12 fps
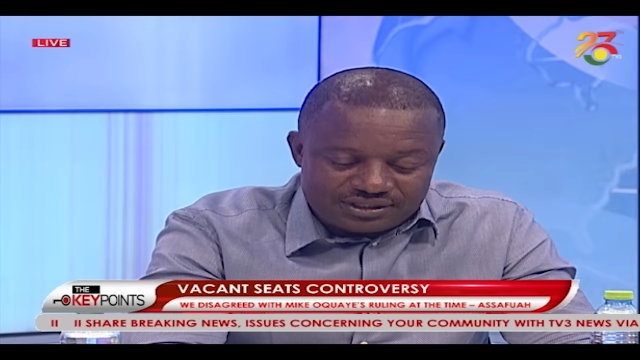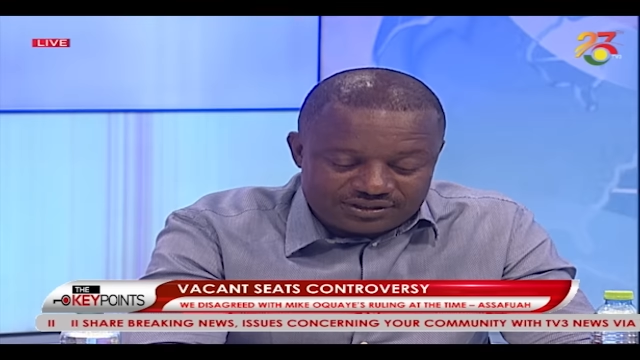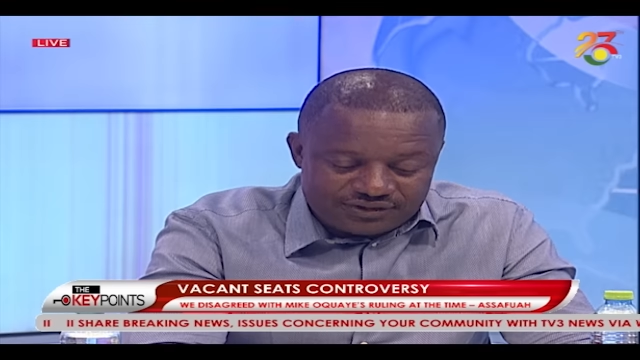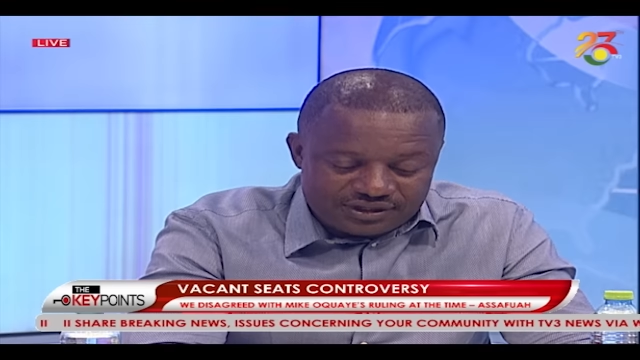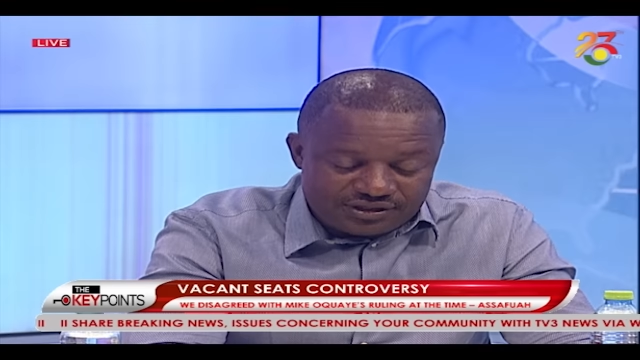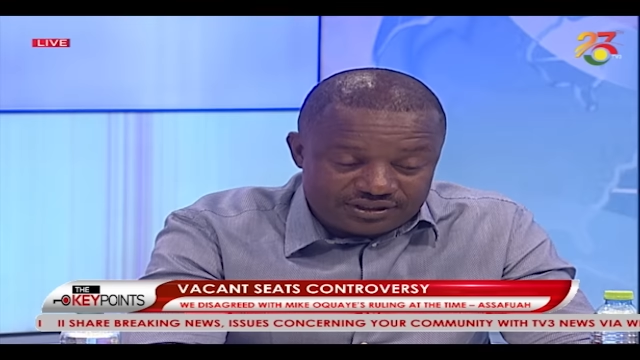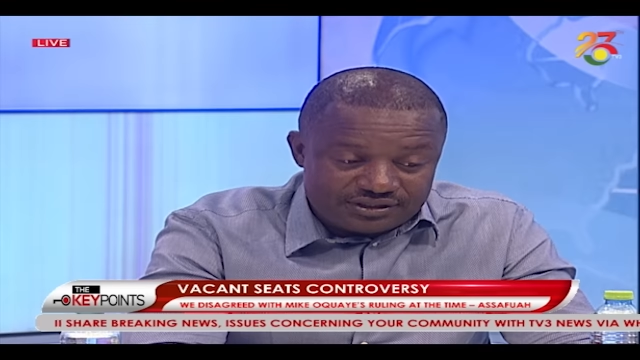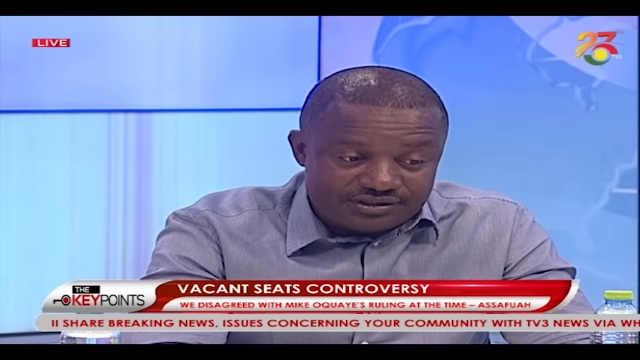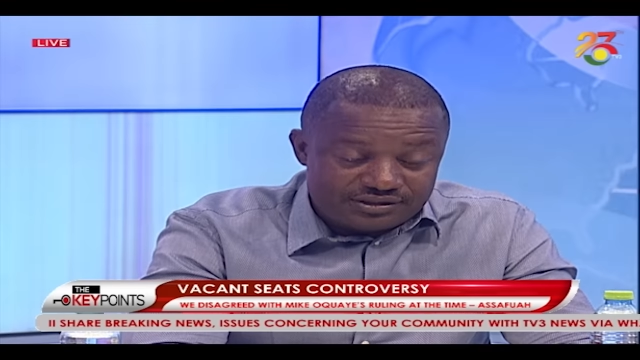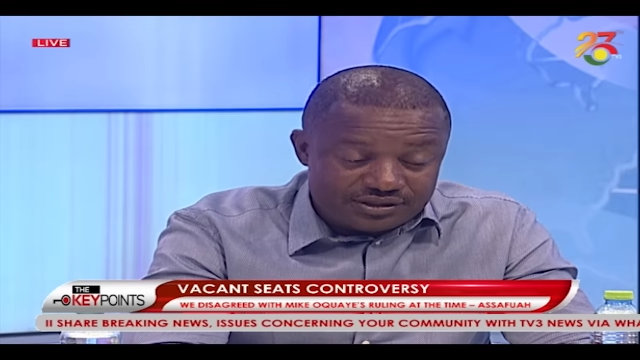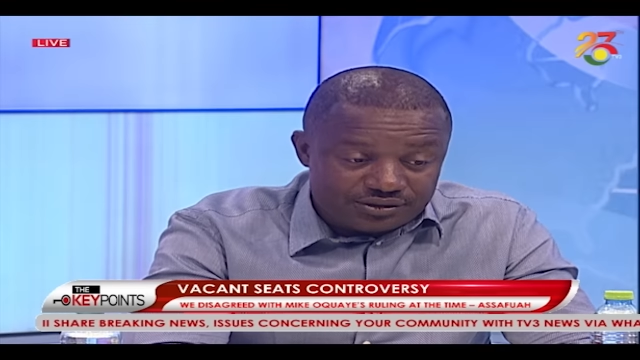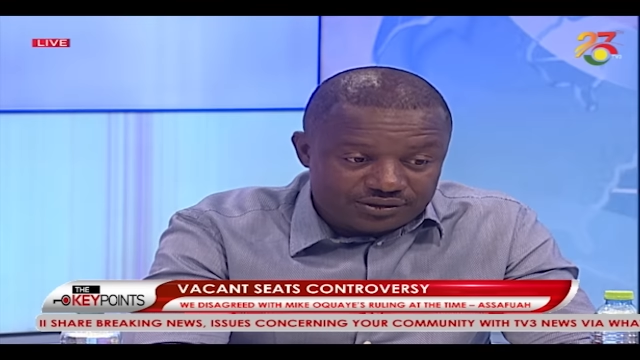is very
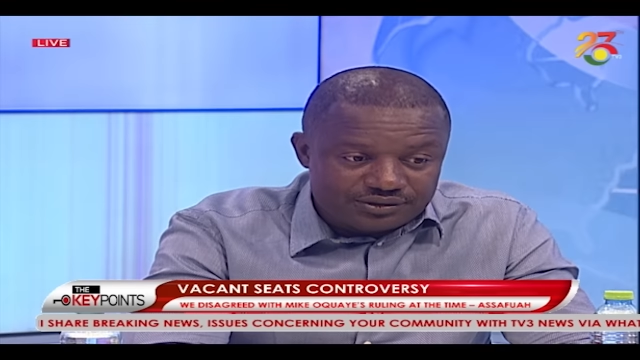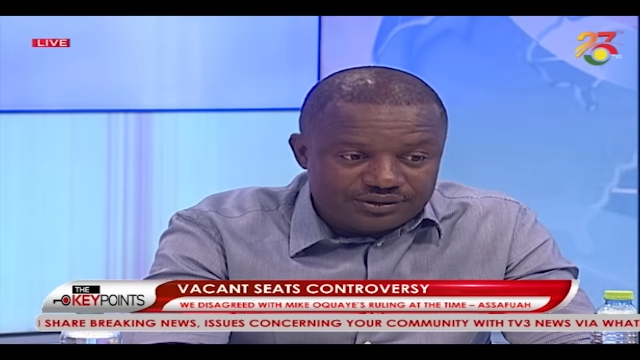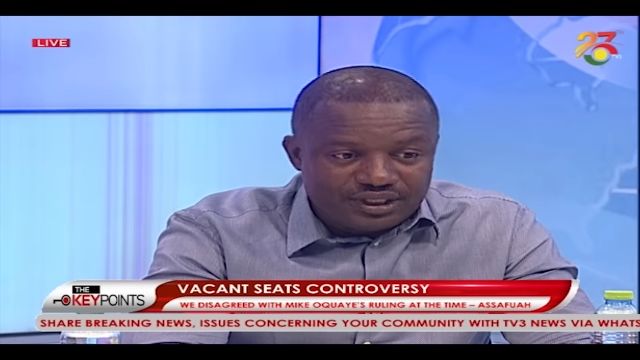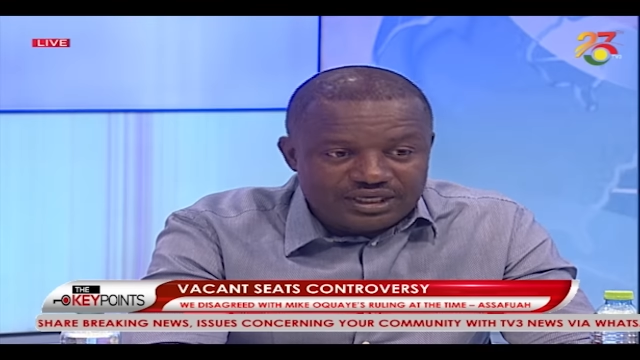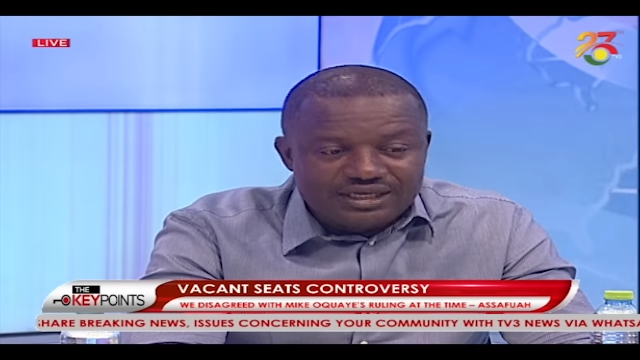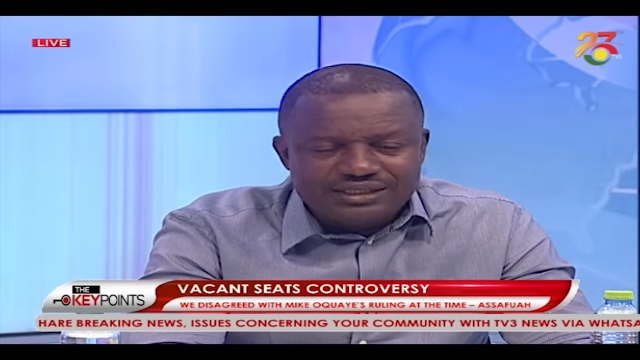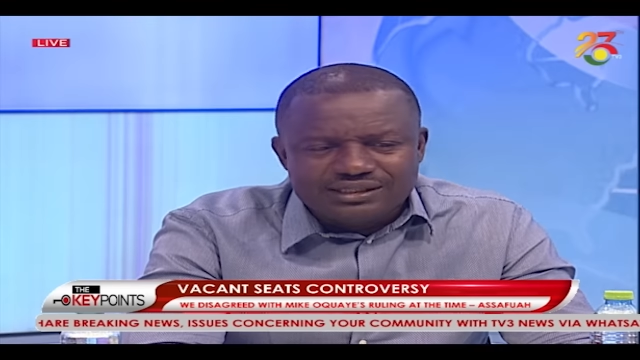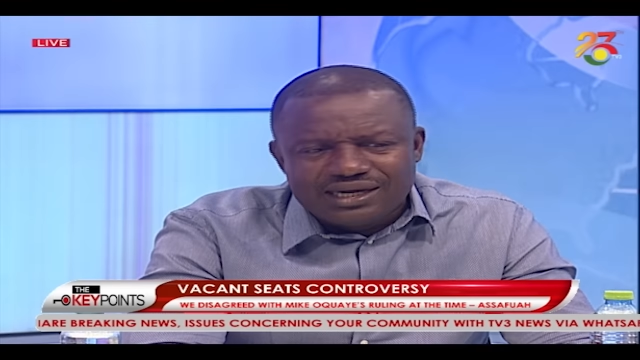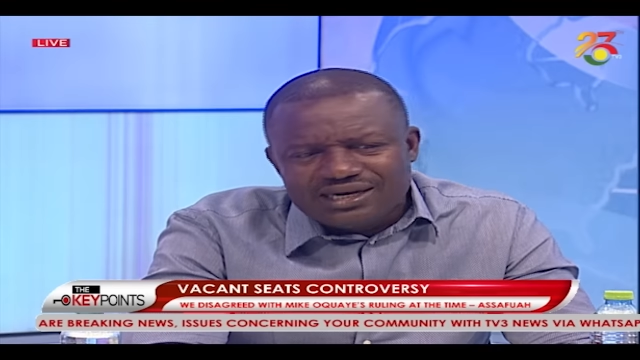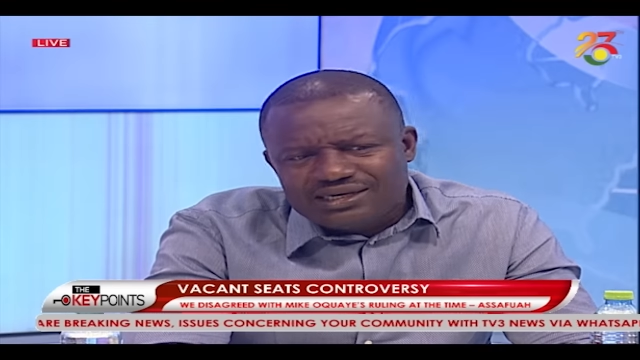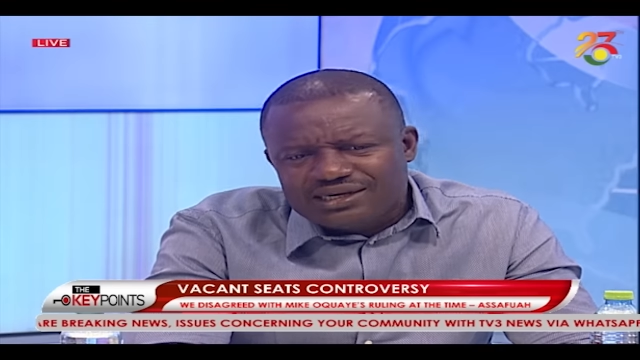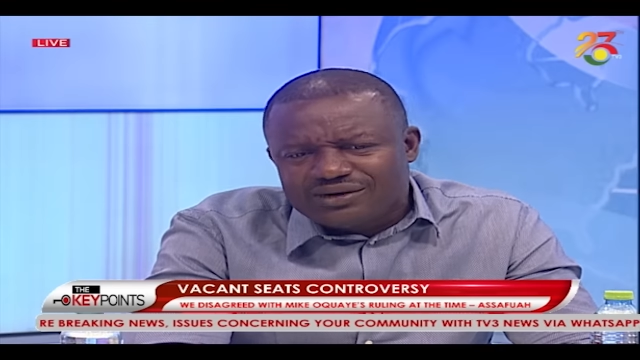serious.
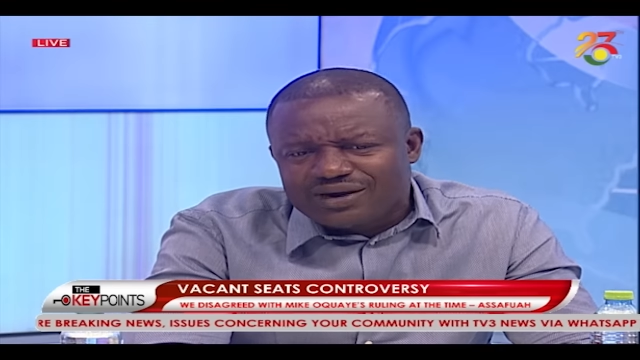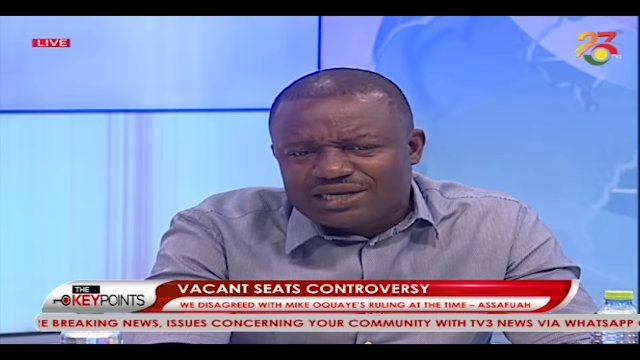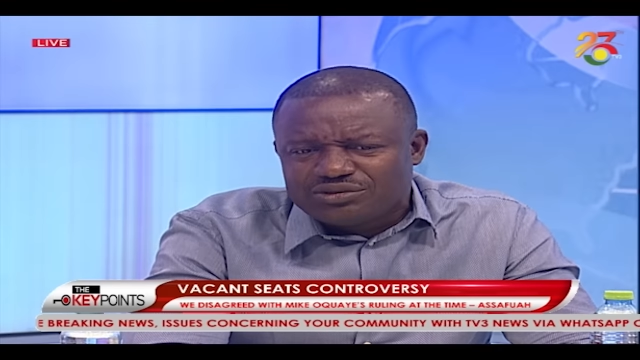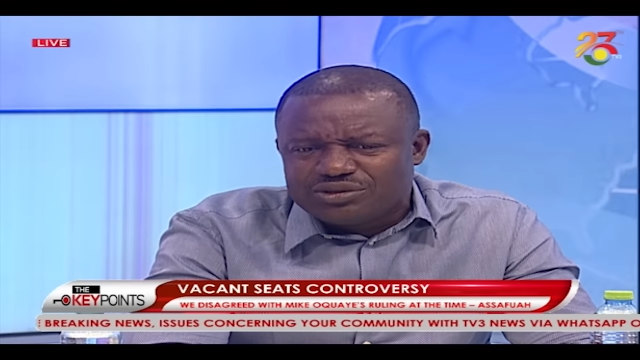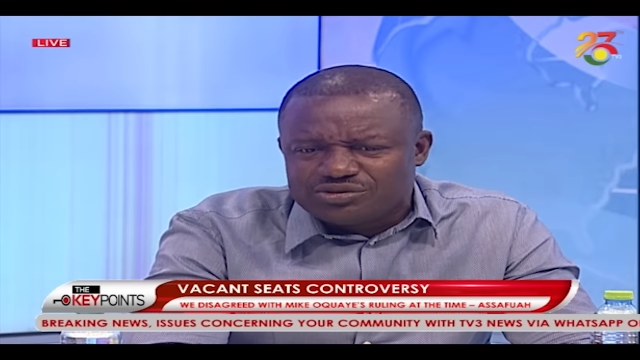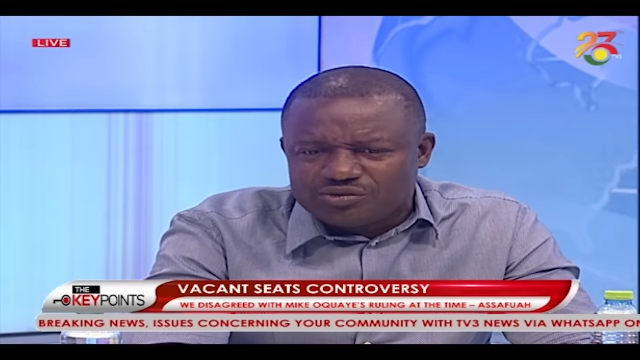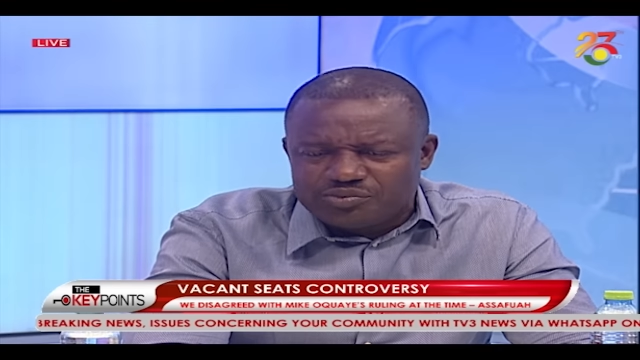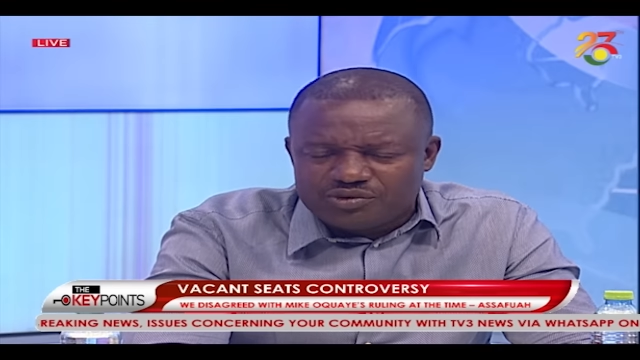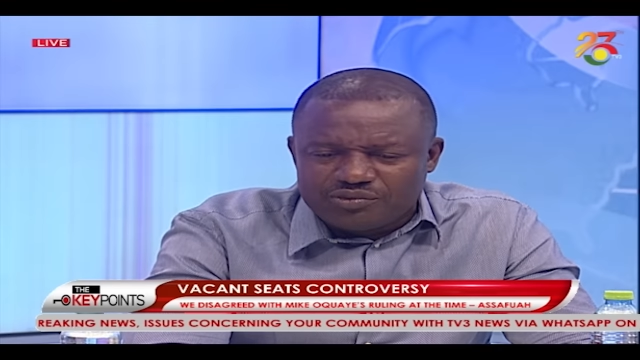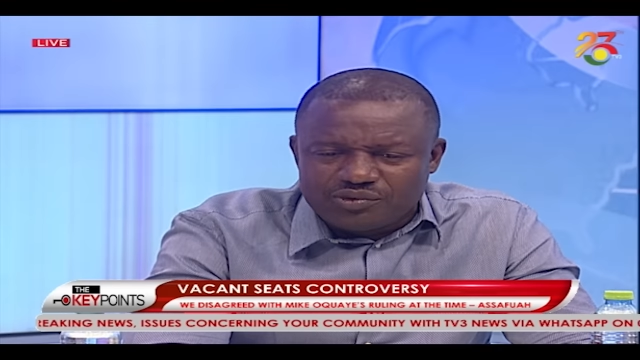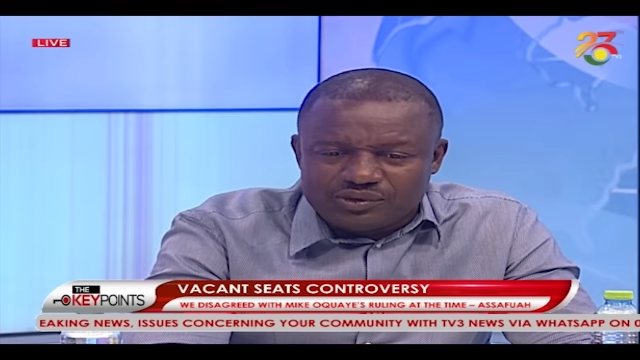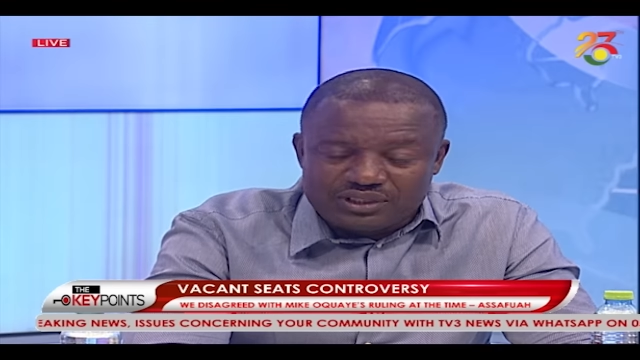Then they rush to the Supreme Court,